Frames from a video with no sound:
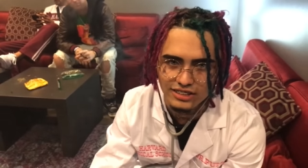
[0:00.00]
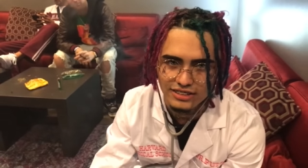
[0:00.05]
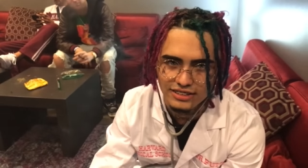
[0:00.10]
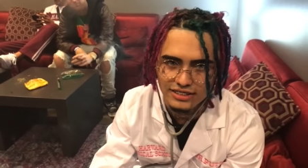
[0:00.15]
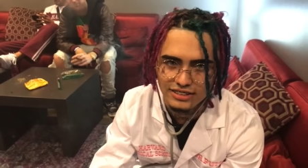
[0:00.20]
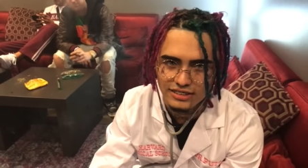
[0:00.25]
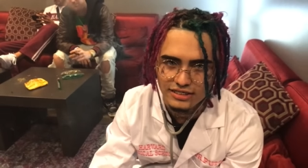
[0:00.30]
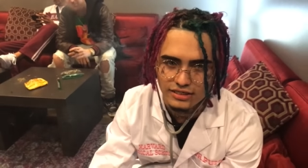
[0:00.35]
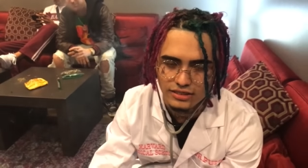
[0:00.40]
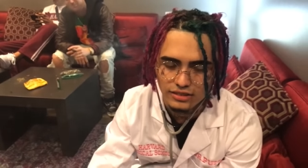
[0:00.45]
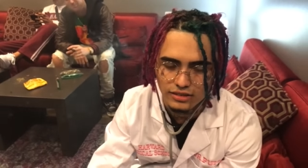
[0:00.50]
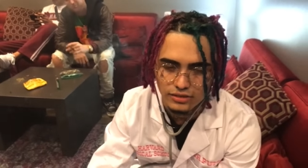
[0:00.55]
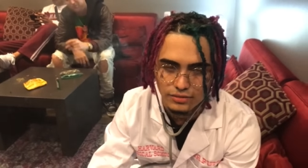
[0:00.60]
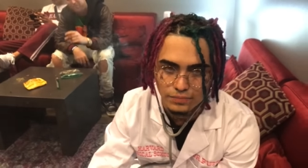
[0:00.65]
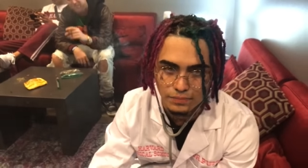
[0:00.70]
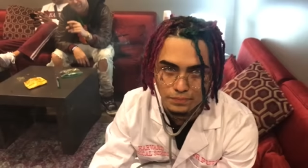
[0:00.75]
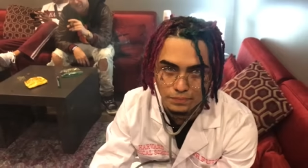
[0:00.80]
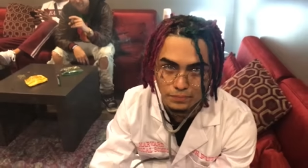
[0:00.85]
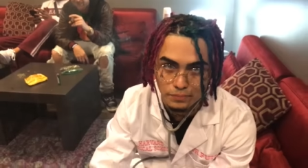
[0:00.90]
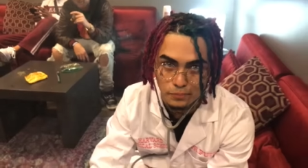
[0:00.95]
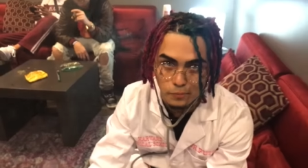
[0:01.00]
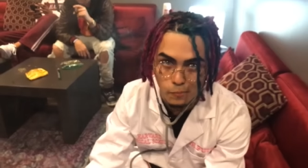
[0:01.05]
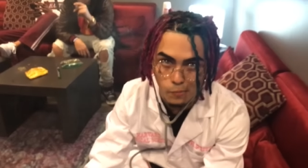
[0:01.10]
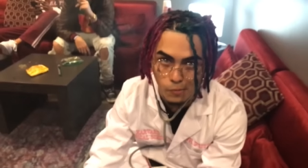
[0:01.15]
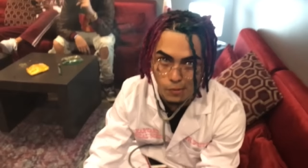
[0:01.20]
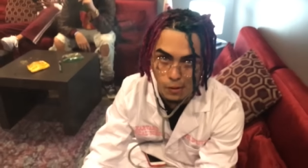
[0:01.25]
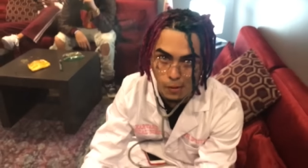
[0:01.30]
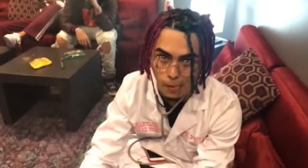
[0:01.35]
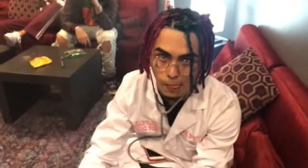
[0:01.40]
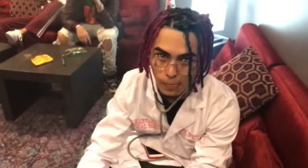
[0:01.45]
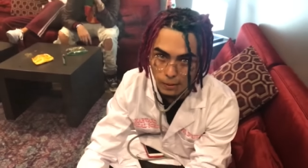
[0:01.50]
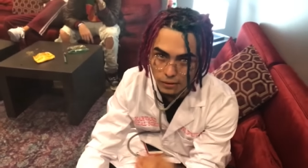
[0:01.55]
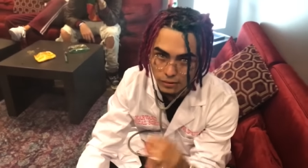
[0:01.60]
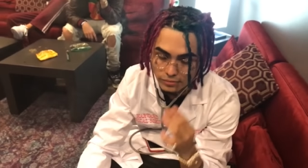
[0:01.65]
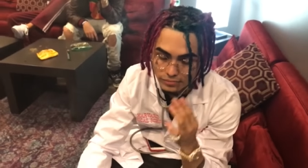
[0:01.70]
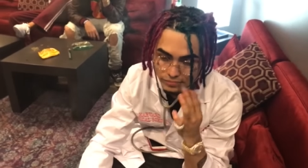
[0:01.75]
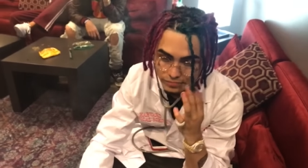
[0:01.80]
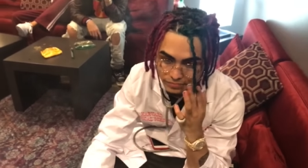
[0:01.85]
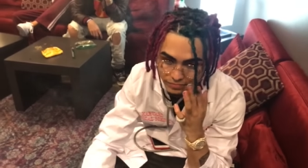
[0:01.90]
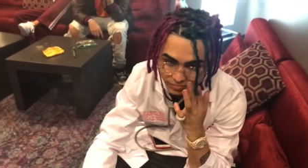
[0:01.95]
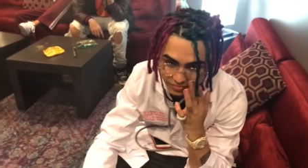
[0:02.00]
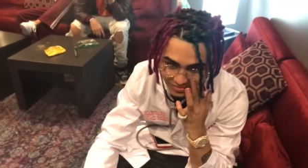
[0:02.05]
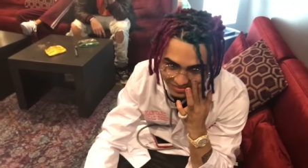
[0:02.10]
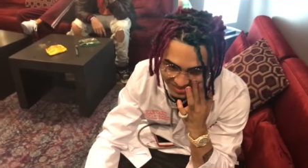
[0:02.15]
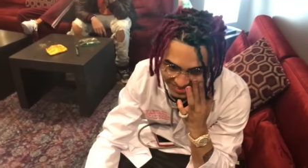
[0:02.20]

How you feeling about 4 million followers?